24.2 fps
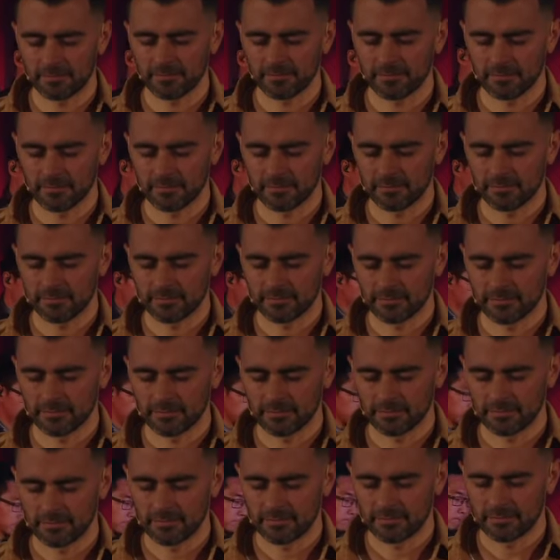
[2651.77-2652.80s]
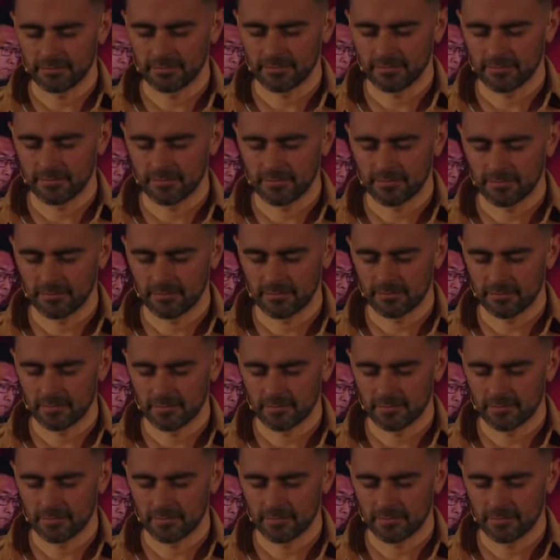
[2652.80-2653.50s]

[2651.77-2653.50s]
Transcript: (no one is talking)